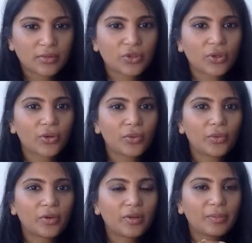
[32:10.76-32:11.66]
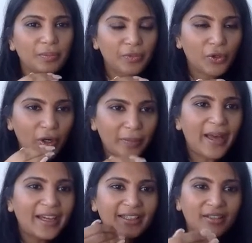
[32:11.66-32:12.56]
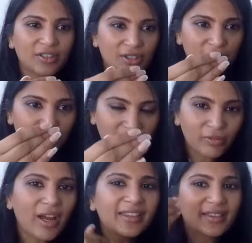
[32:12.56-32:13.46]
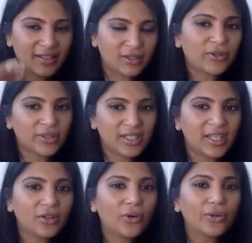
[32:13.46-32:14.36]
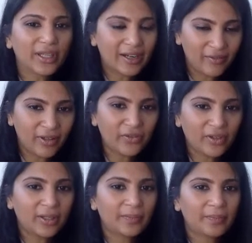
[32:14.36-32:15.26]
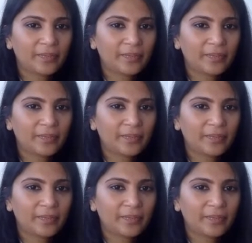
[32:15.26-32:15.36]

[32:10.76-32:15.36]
So go back and just rewrite this content or get rid of it.